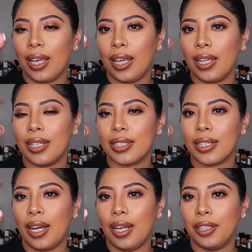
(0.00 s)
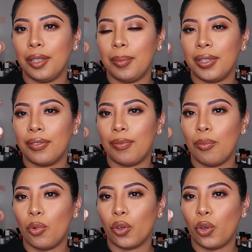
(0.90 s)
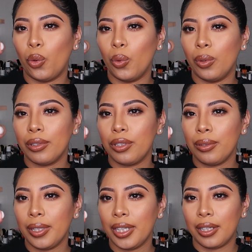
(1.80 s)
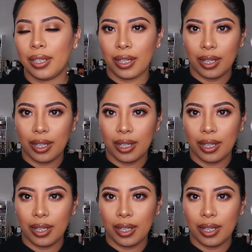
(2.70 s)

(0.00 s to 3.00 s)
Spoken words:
and it's got a little bit of more cool to it.